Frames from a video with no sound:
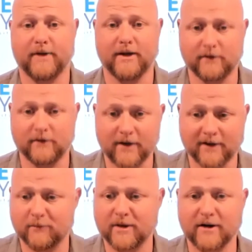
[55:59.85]
hell, you
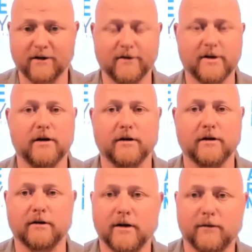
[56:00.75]
guys have been here for
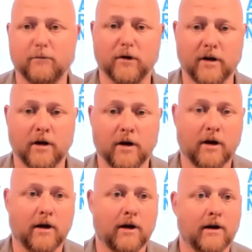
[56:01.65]
years at this point.
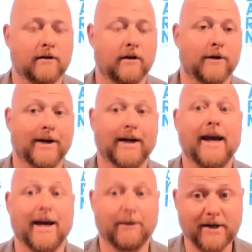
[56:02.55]
So it
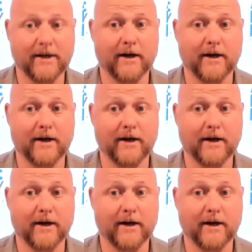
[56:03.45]
can be